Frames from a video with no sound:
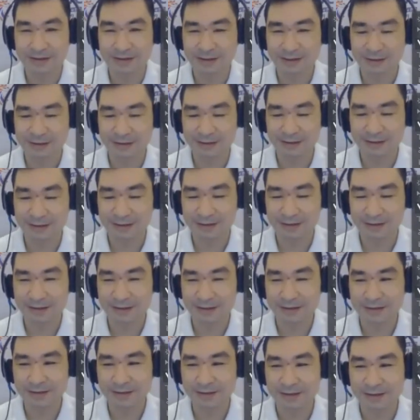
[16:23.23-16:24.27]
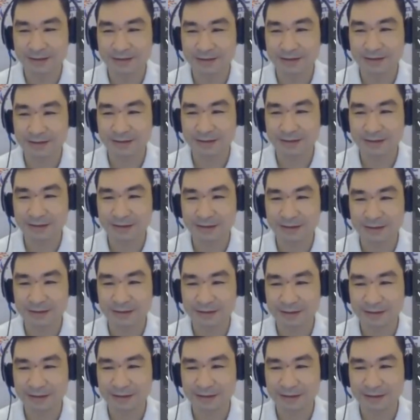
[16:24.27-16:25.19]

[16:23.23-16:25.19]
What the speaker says: Nothing is said.